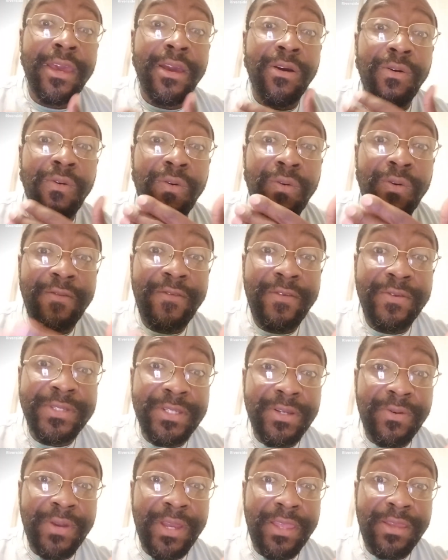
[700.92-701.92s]
or you
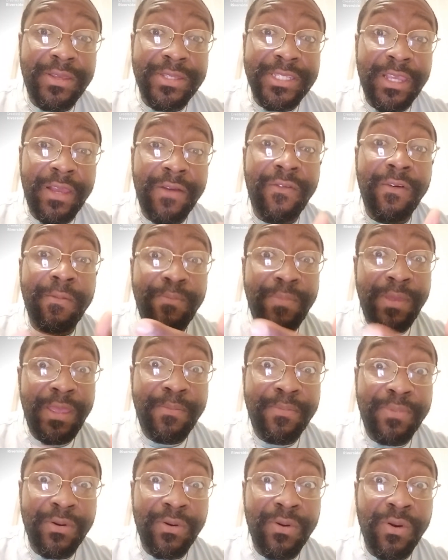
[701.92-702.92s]
surround yourself with
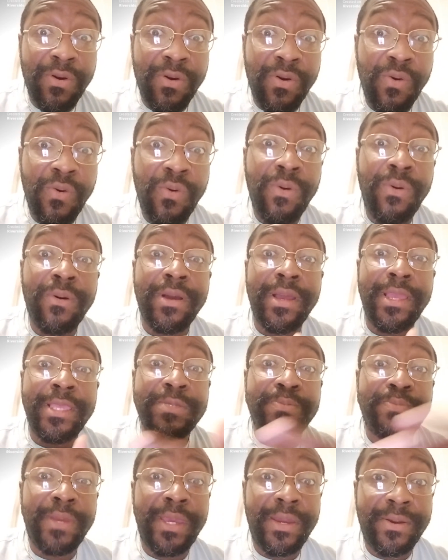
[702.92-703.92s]
people who
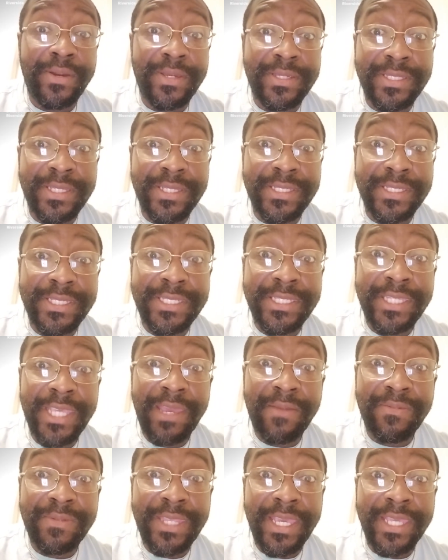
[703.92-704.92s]
experience the
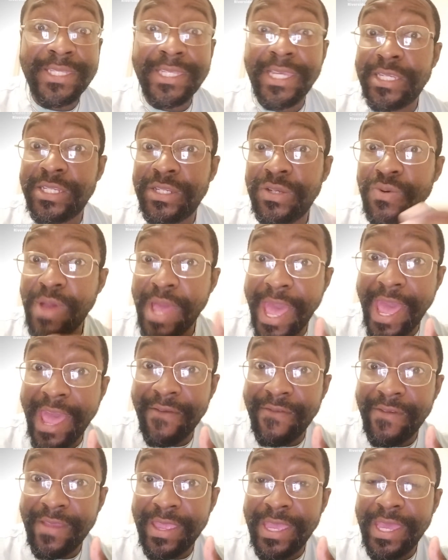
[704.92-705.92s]
same things that you
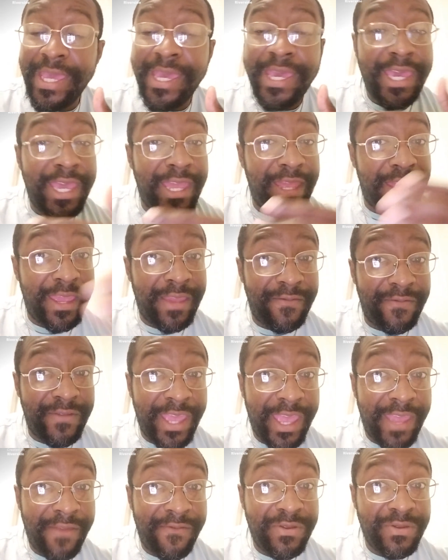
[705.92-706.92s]
haven't, and they
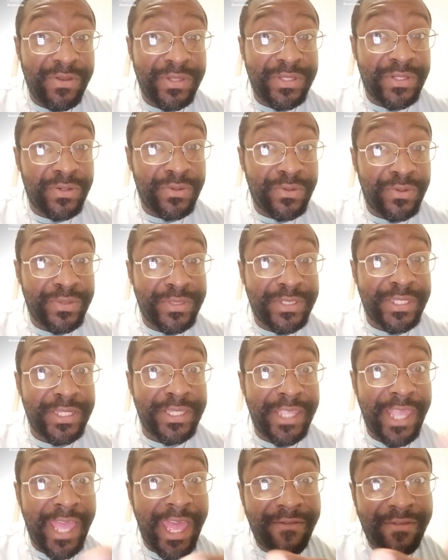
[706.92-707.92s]
gave you the tools to
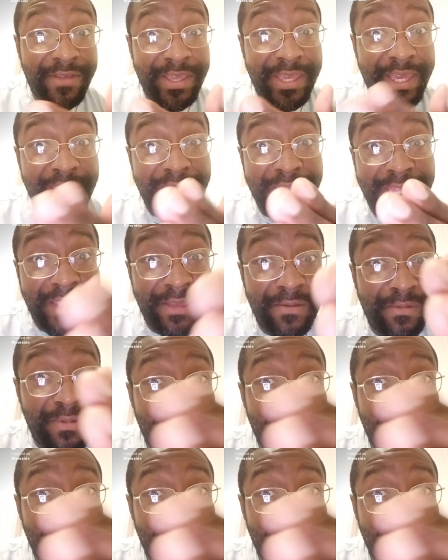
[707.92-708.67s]
navigate them